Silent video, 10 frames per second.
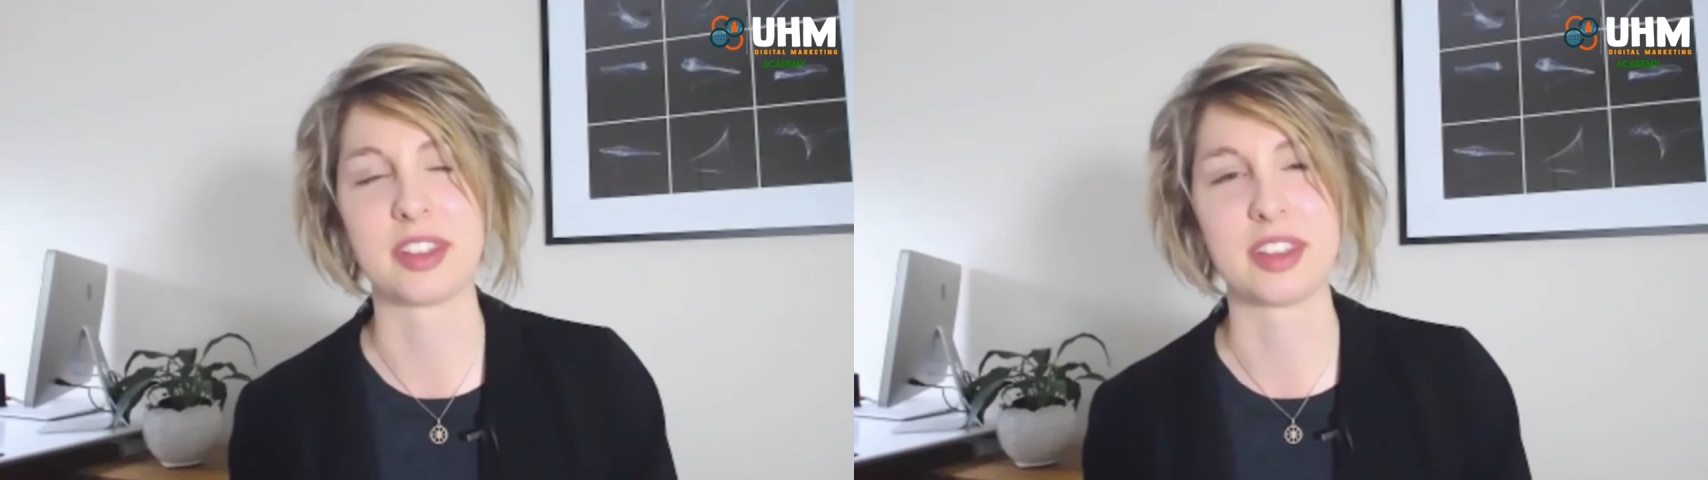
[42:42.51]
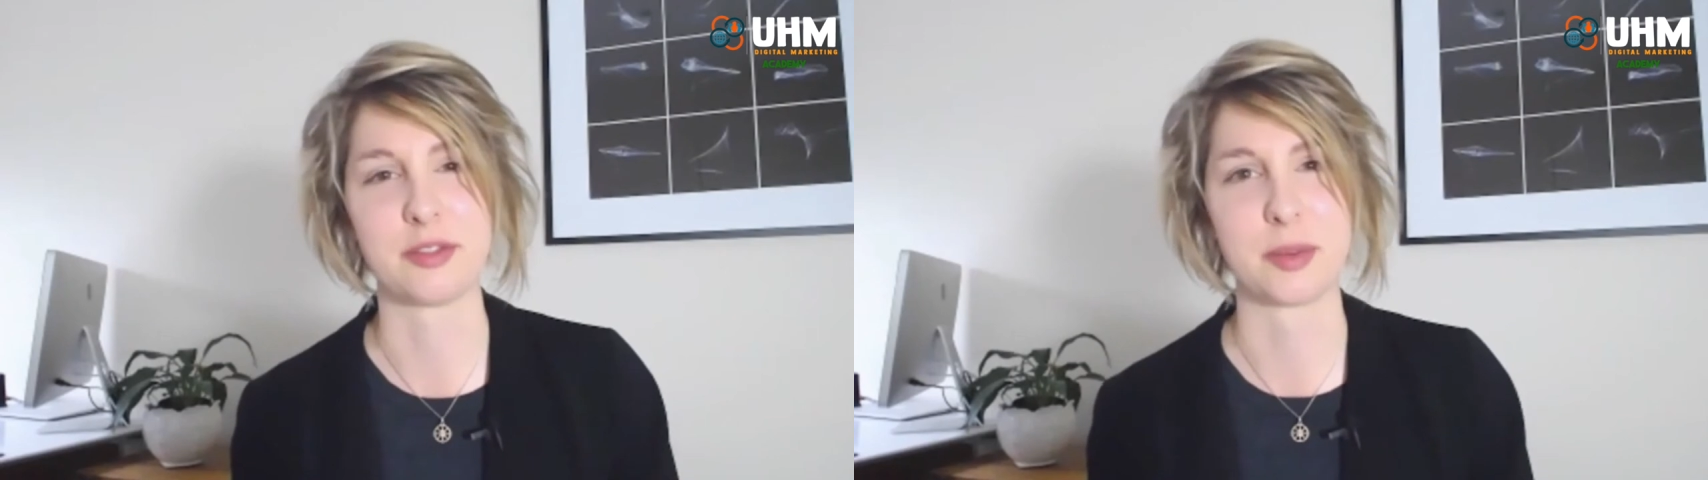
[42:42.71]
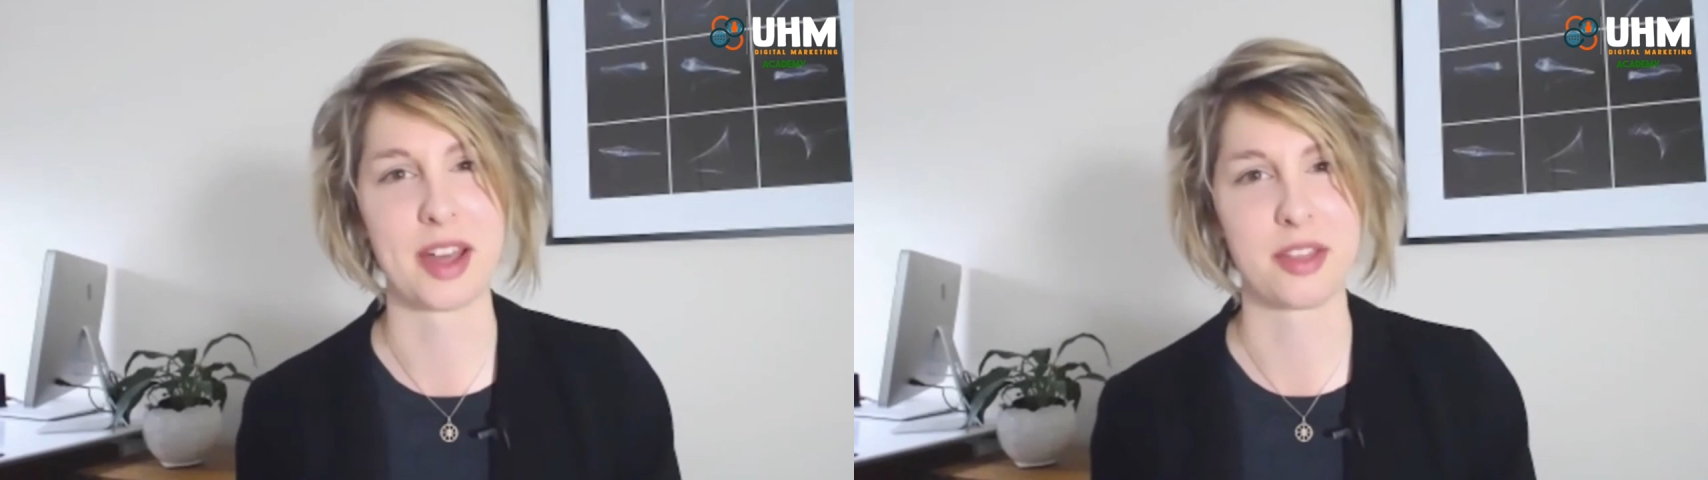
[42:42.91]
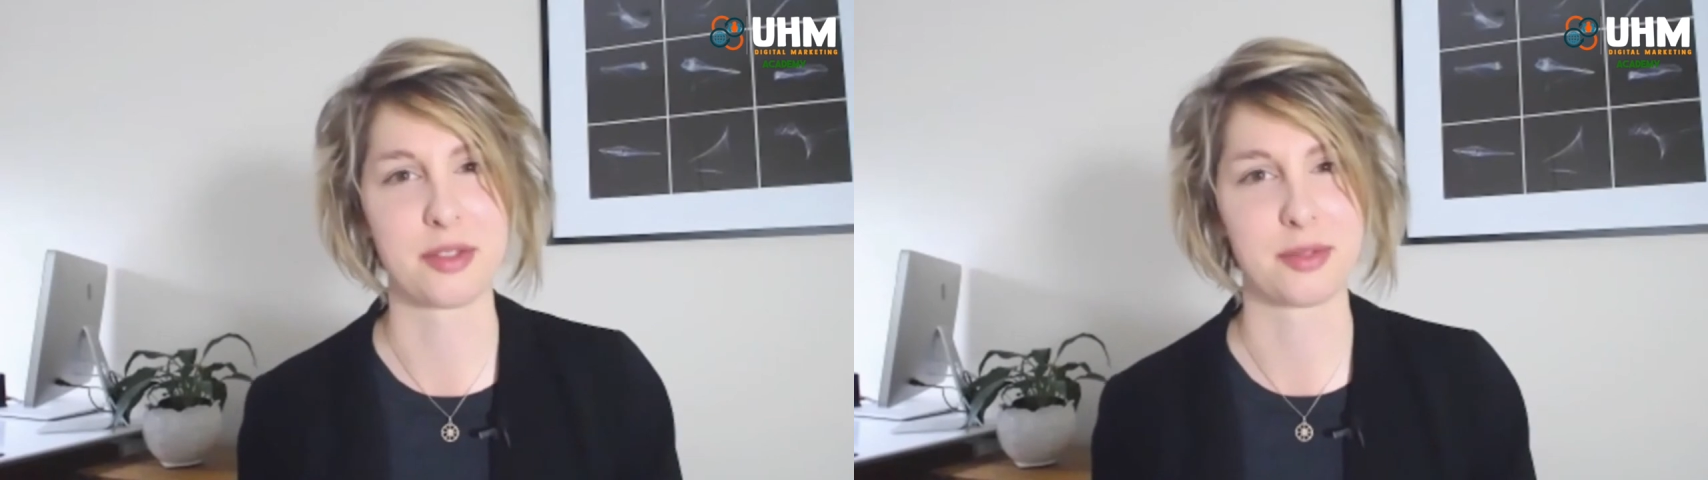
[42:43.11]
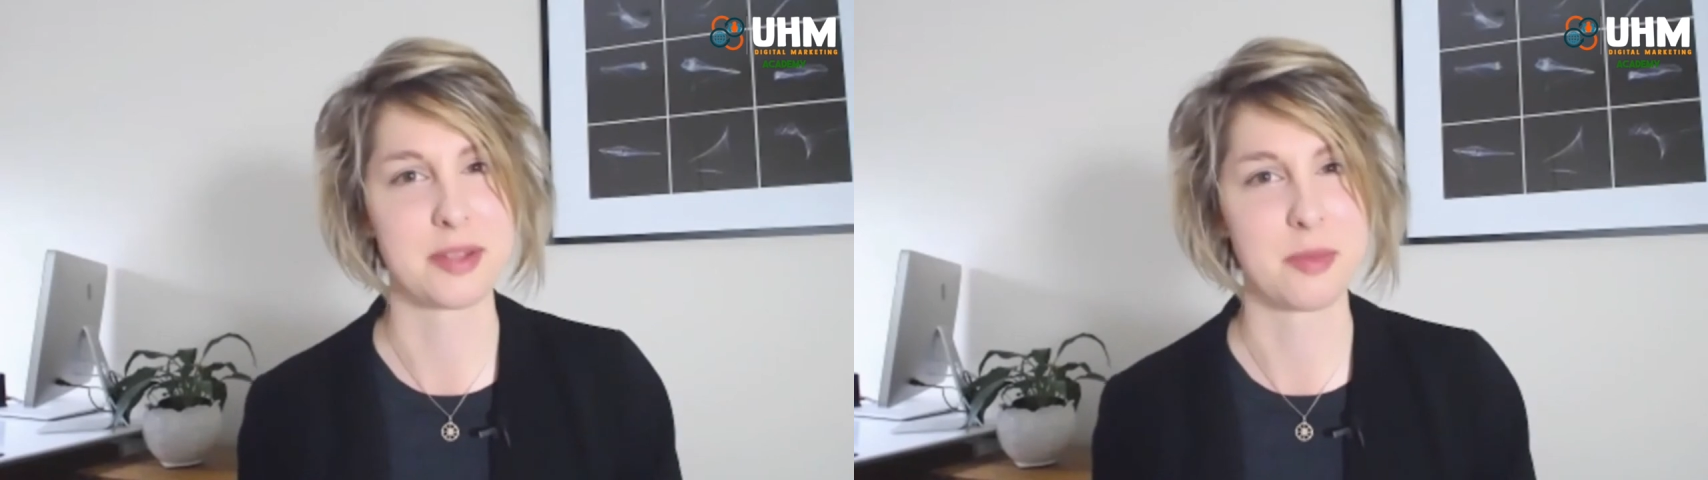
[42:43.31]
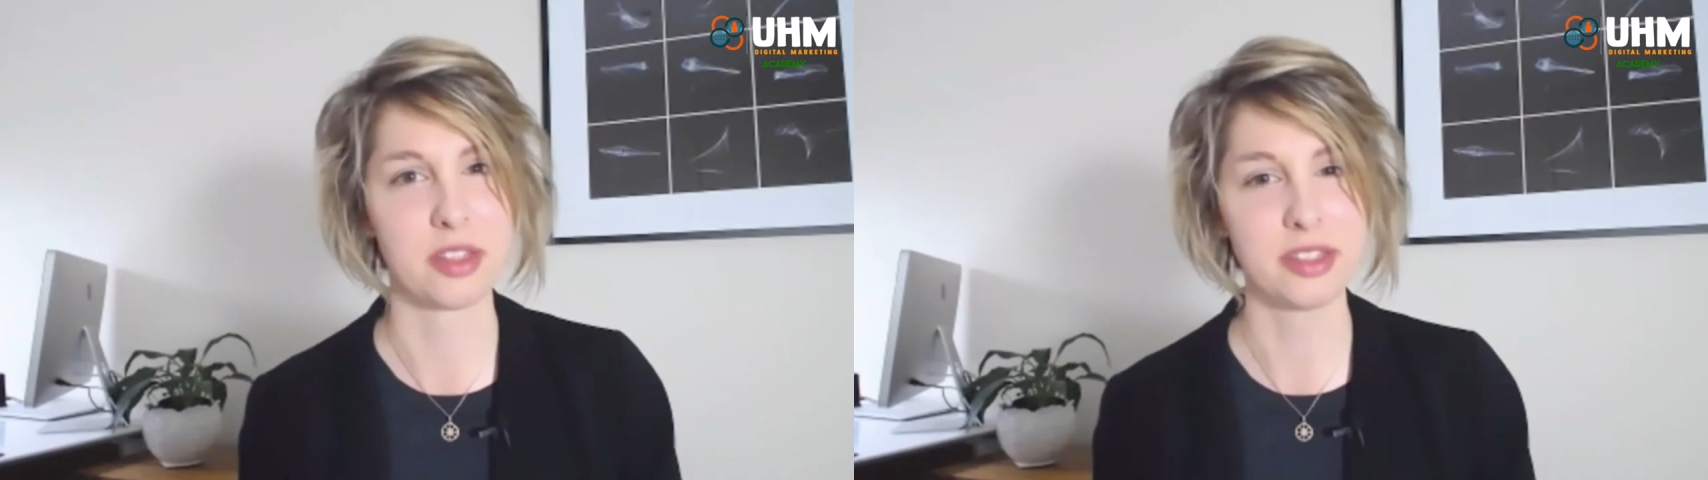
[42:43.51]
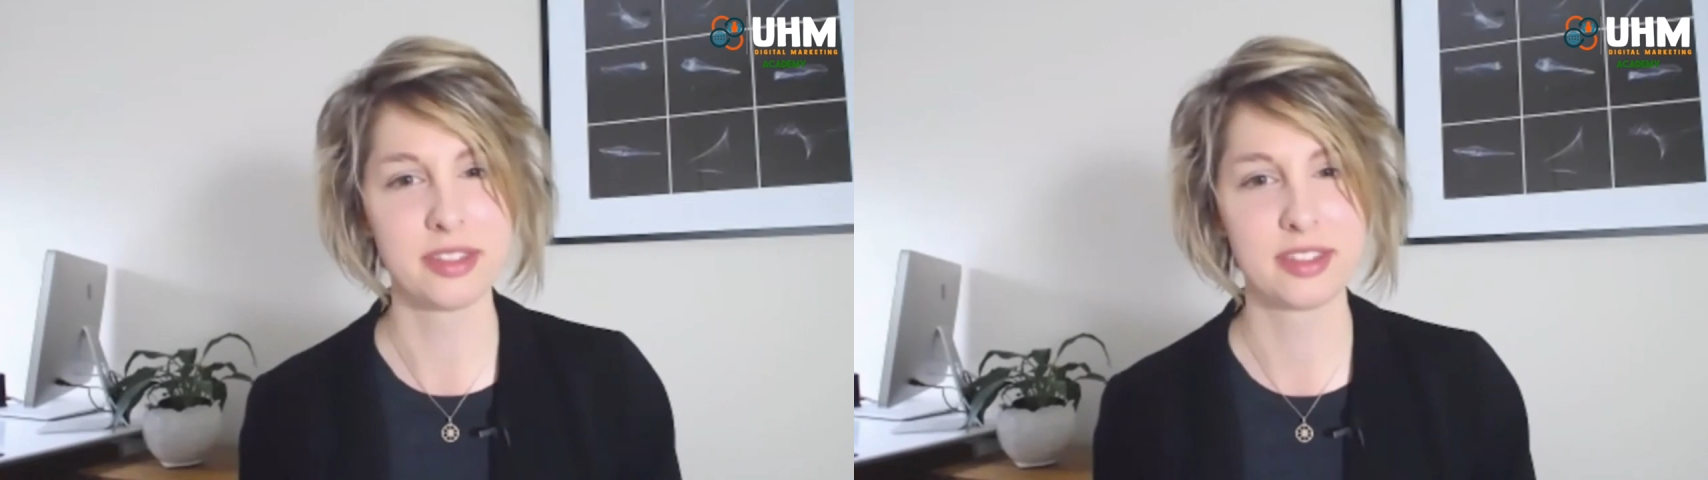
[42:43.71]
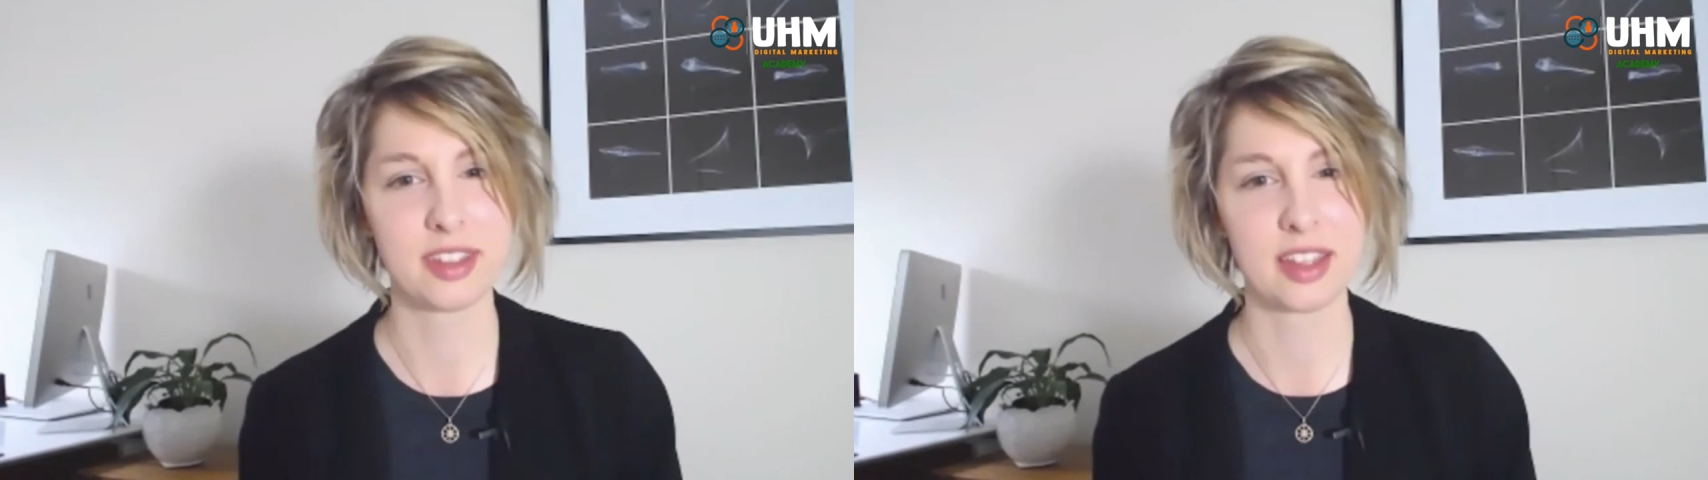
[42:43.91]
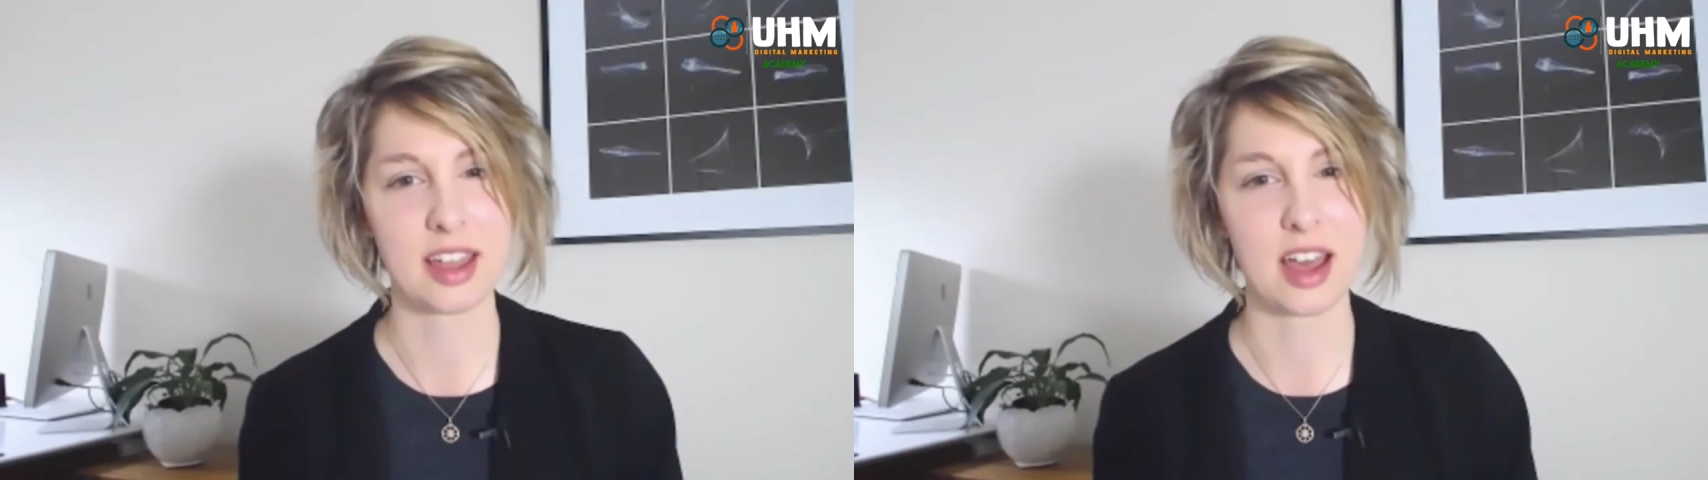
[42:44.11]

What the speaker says: I think, for about 3 months.